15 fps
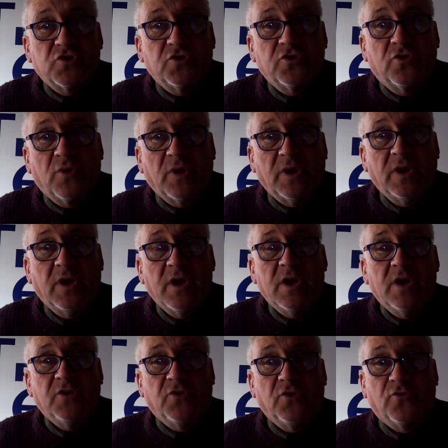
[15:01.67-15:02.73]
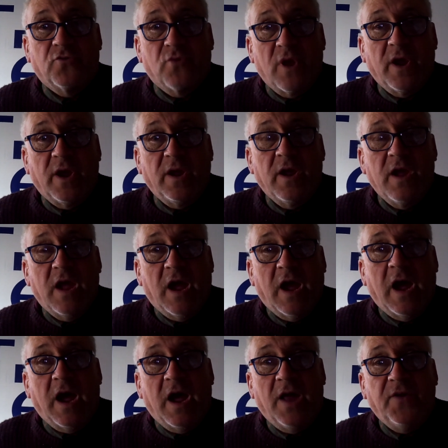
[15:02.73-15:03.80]
a degree to try
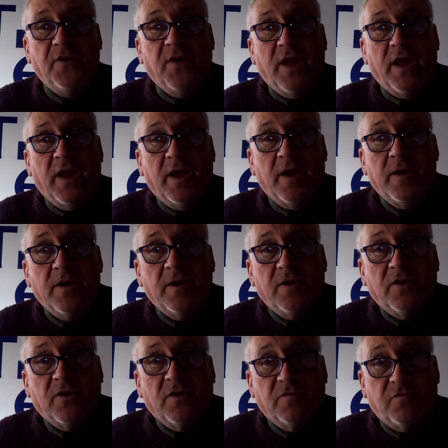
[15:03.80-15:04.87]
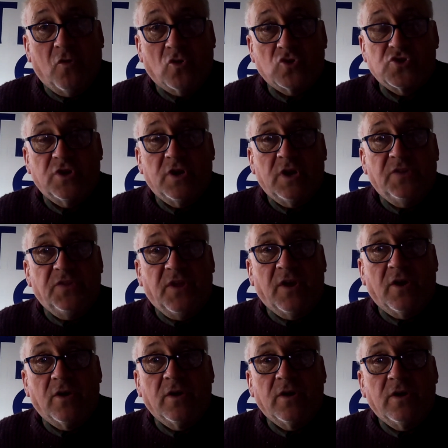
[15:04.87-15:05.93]
and force
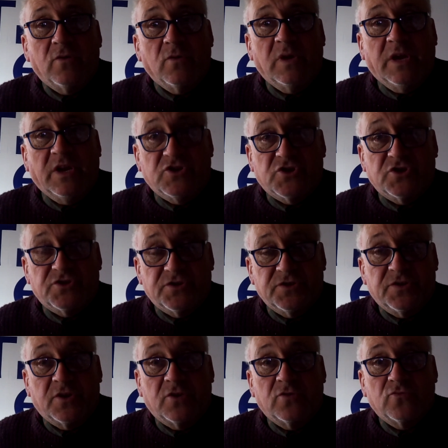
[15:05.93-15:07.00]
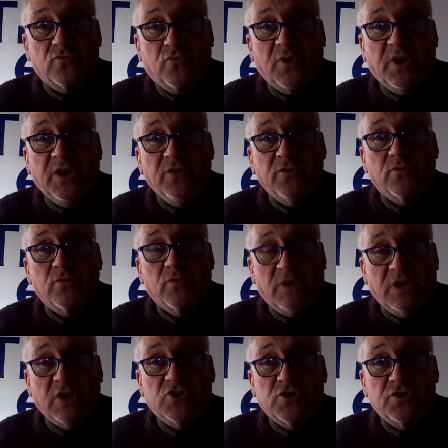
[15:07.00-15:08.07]
their green
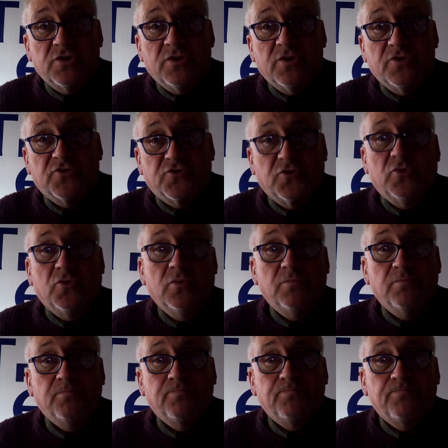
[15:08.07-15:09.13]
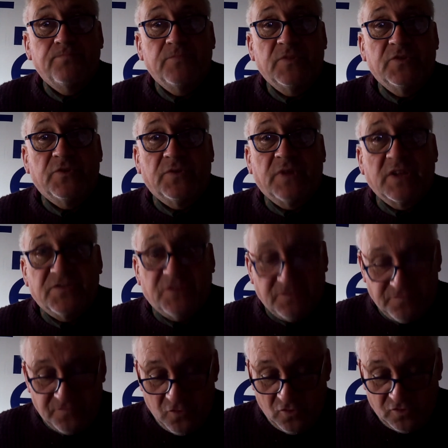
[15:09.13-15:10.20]
religion through. So that's it,
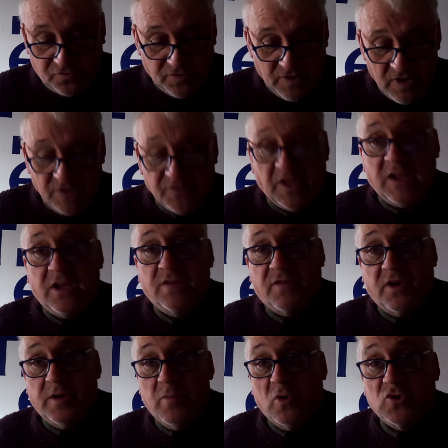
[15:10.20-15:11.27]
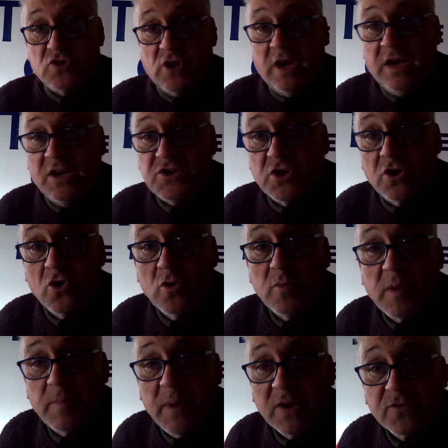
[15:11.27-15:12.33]
folks. Thank you very much. I'll let you go.
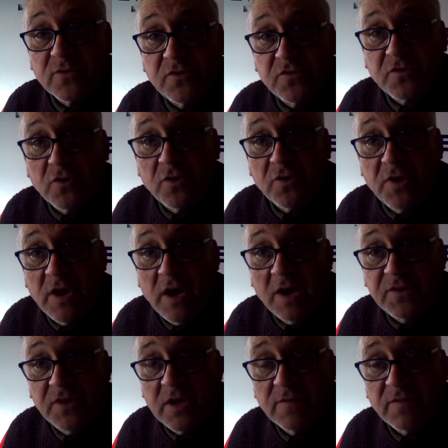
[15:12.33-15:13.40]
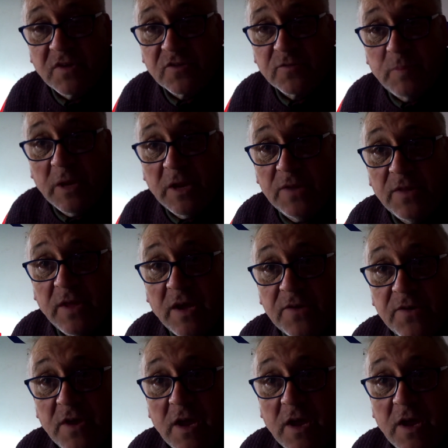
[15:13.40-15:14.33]
My battery stuck it. I think I've explained that,